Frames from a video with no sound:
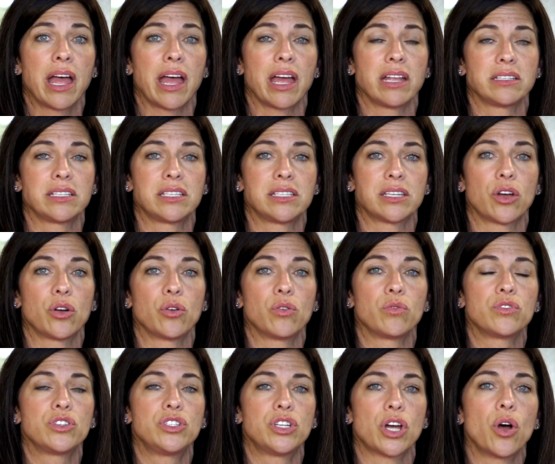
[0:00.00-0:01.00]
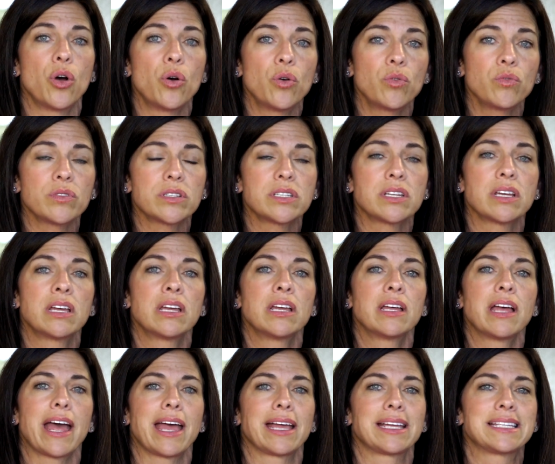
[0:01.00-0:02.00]
And so don't
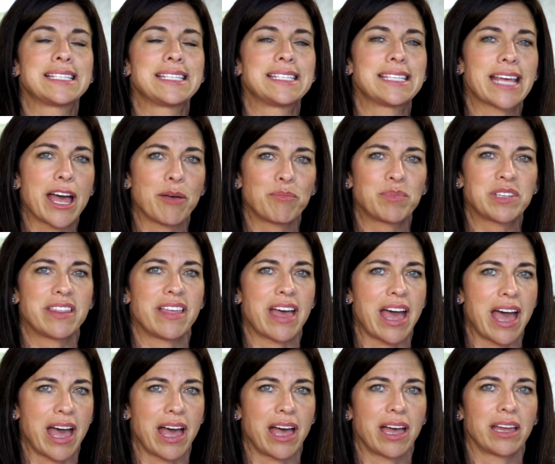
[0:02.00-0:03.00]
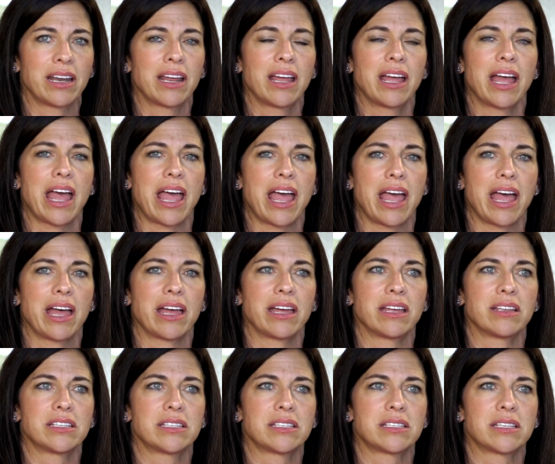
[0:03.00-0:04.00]
accept that
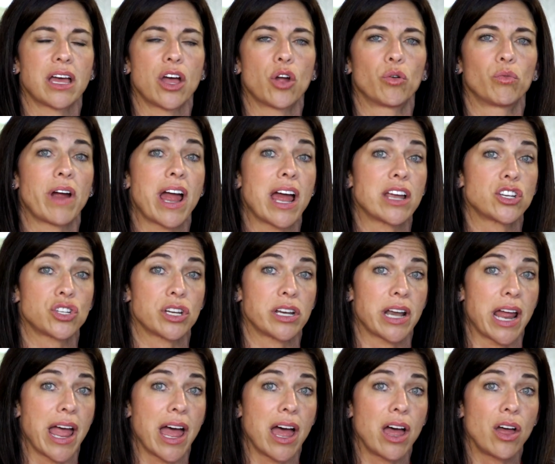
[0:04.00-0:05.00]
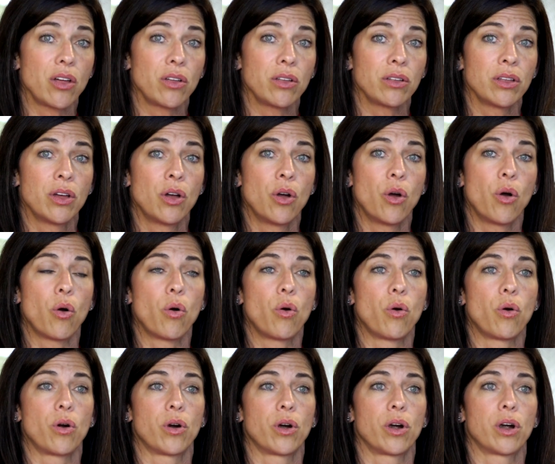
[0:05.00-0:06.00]
as a rationale
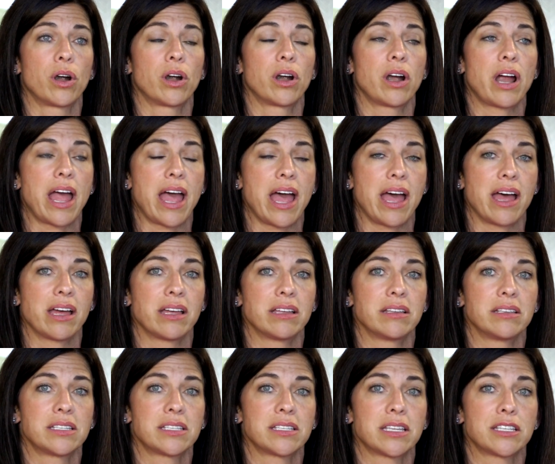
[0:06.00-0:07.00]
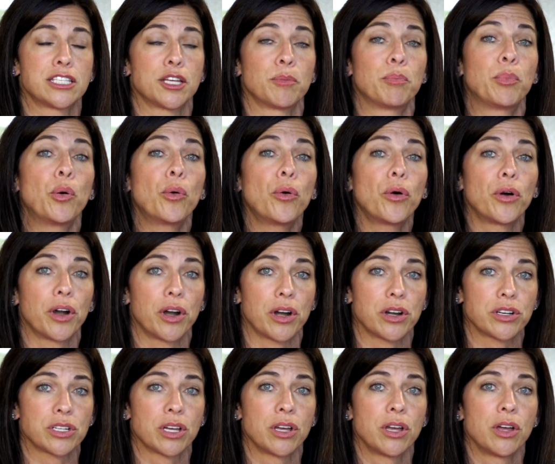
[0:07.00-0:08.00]
or as
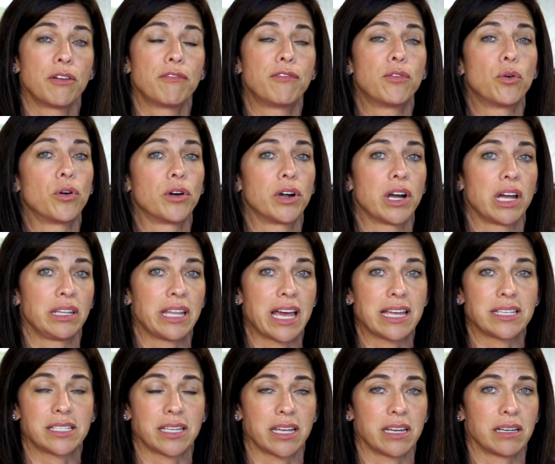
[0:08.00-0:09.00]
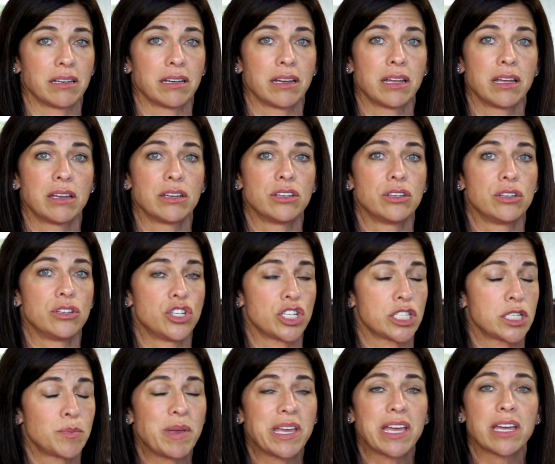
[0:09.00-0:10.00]
support for a lesson.
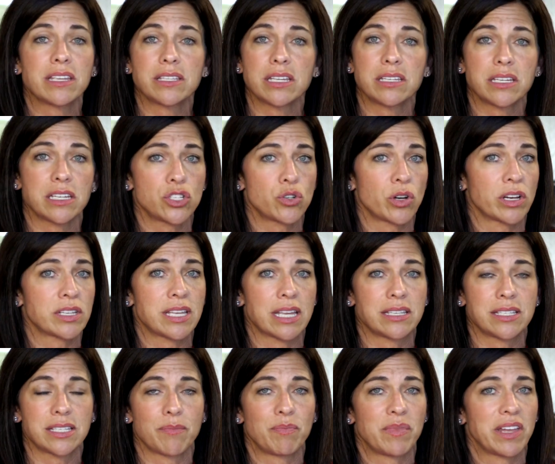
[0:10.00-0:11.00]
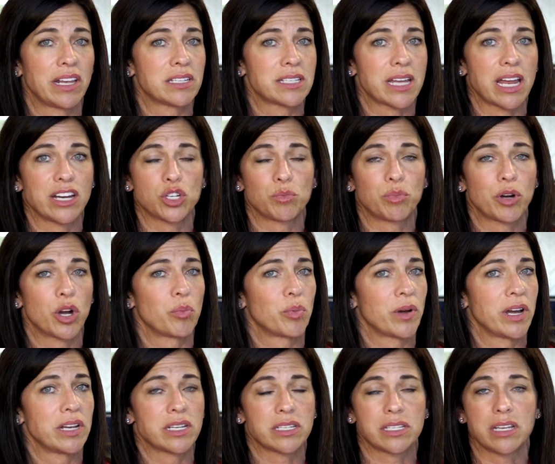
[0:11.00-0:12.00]
Just because the district says something is age
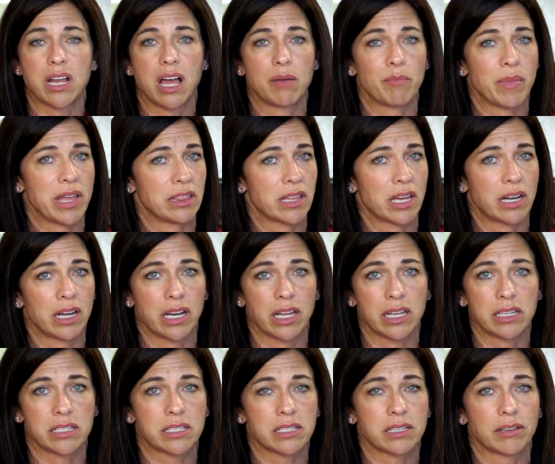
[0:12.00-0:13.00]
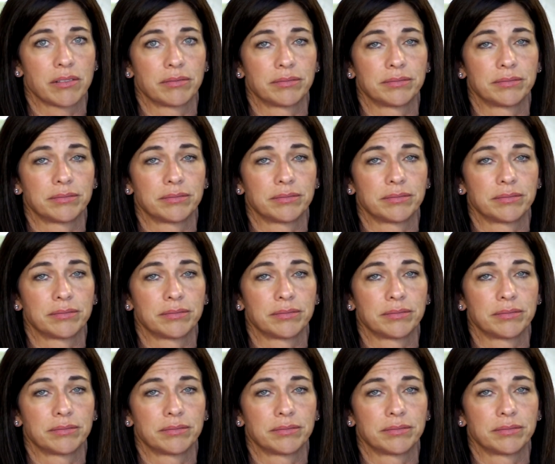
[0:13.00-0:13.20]
appropriate does not mean that it is.